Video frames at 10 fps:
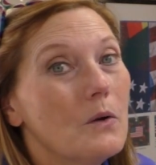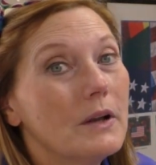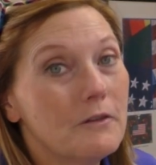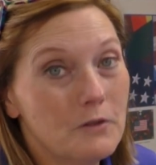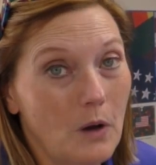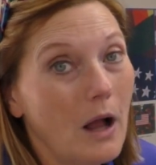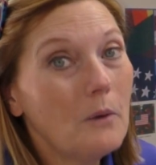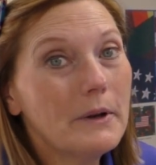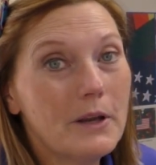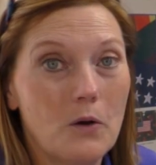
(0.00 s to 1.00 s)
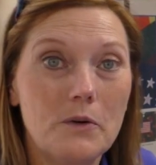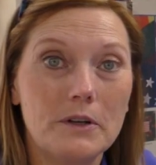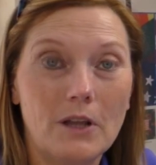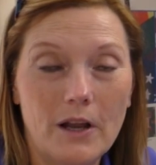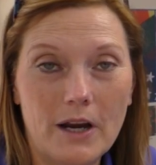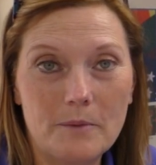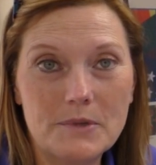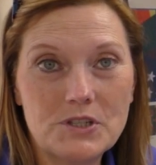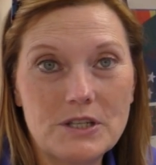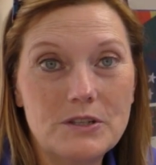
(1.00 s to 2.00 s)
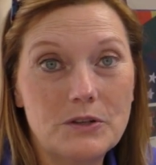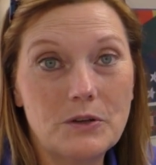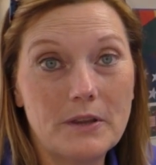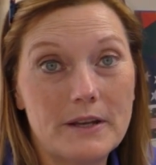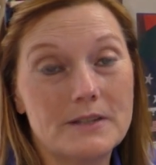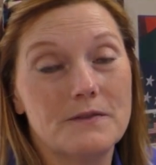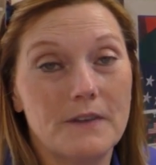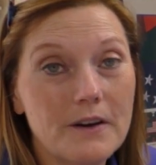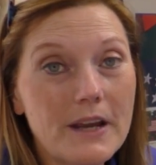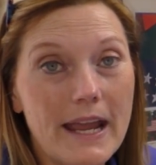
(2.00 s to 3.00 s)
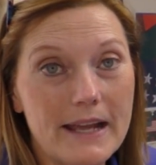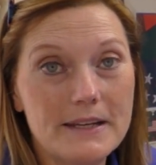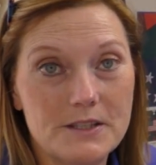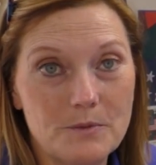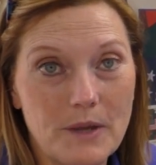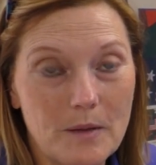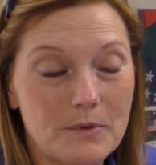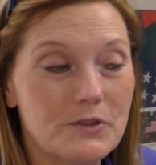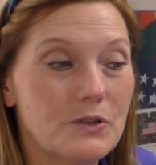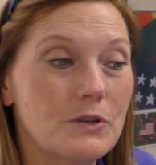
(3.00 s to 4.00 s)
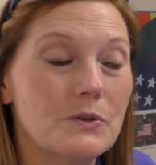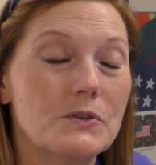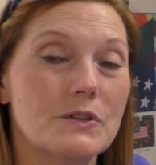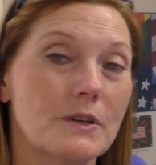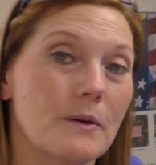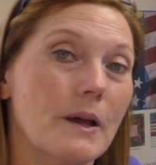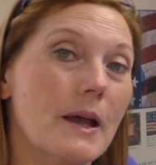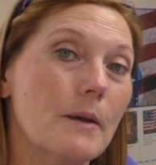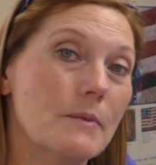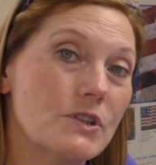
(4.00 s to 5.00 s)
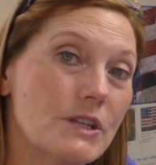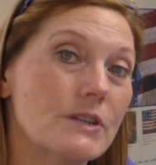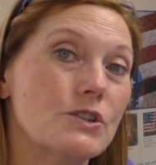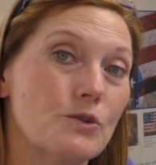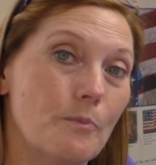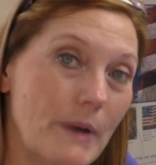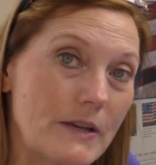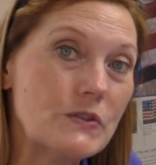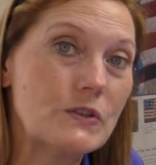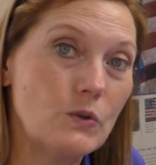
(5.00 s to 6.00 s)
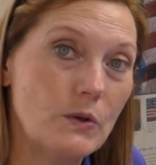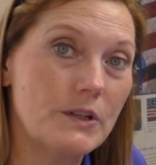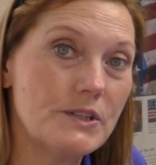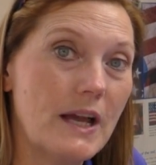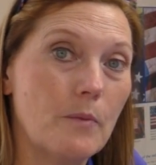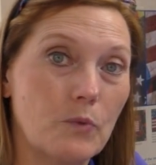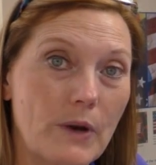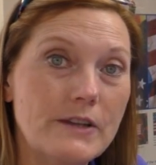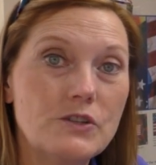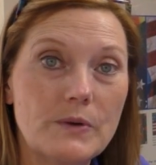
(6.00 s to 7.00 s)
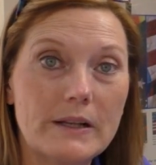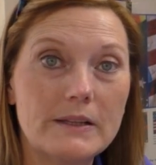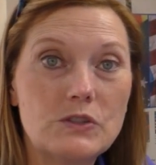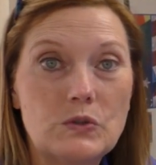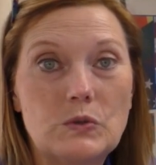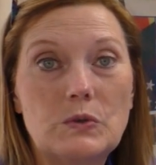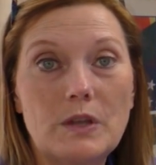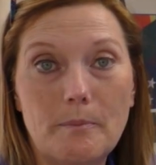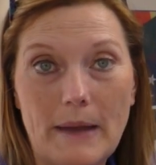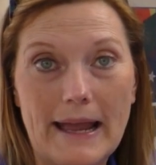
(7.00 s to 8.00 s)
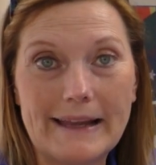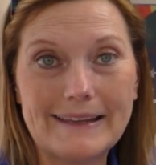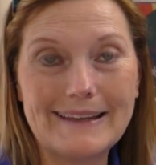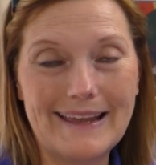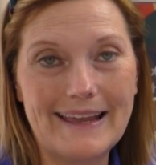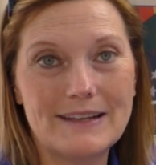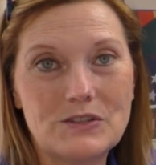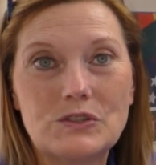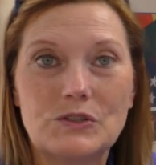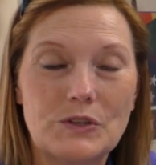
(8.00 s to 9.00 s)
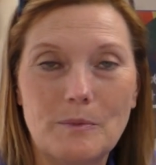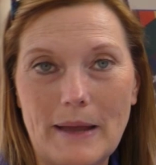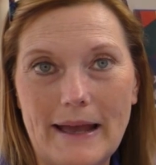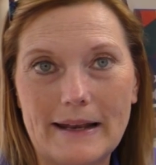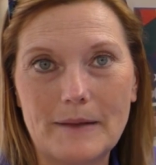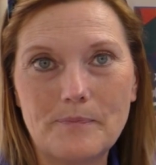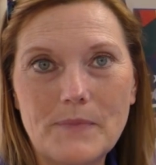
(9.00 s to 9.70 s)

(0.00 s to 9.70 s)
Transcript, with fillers: If you already own a longarm machine, you know that it's very handy to be able to use the machine to baste the quilt top right directly to the backing and to the batting.